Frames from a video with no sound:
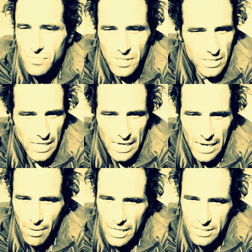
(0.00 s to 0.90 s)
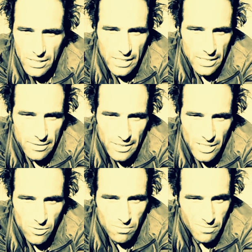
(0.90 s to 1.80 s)
Instead, I'm isolated.
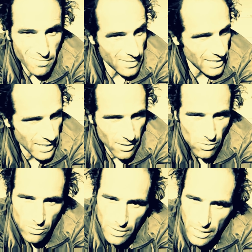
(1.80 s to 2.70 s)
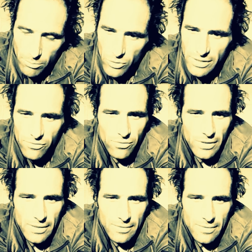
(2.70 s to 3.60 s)
Gotta break through
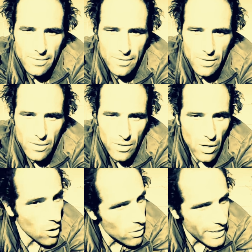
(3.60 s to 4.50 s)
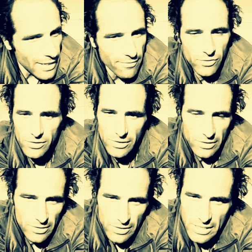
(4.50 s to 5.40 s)
it. Oh yeah, if
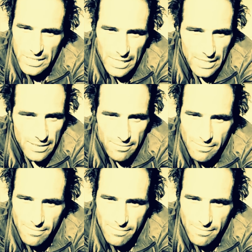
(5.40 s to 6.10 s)
you're just not